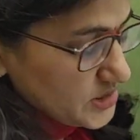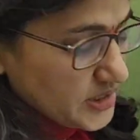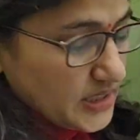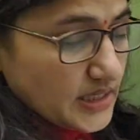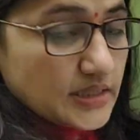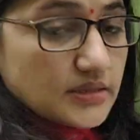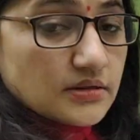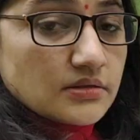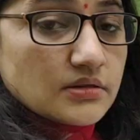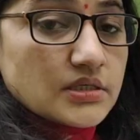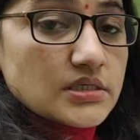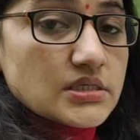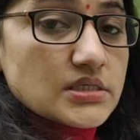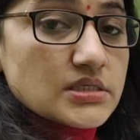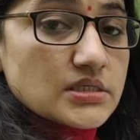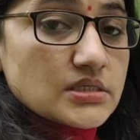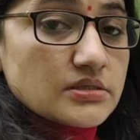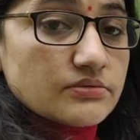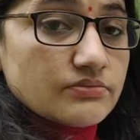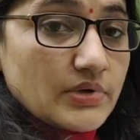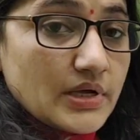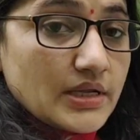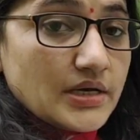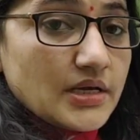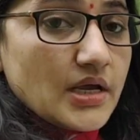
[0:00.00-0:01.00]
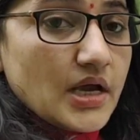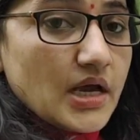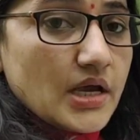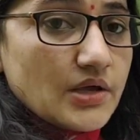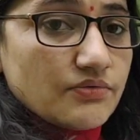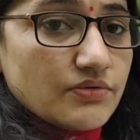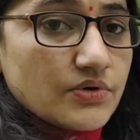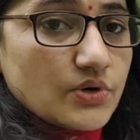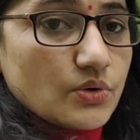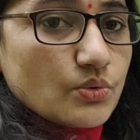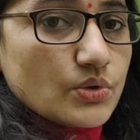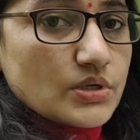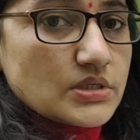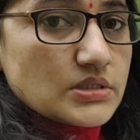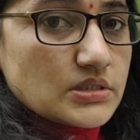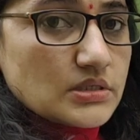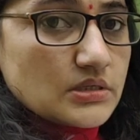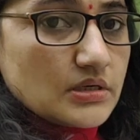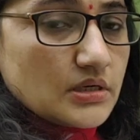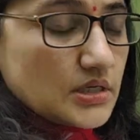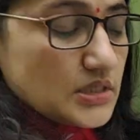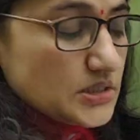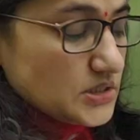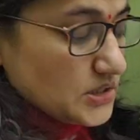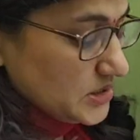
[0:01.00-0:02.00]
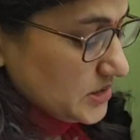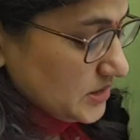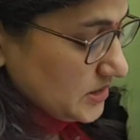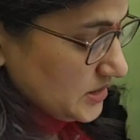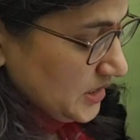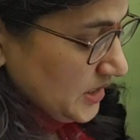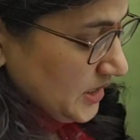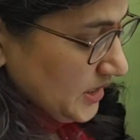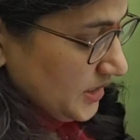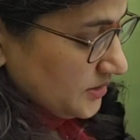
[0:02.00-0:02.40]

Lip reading: and this very high frequency range is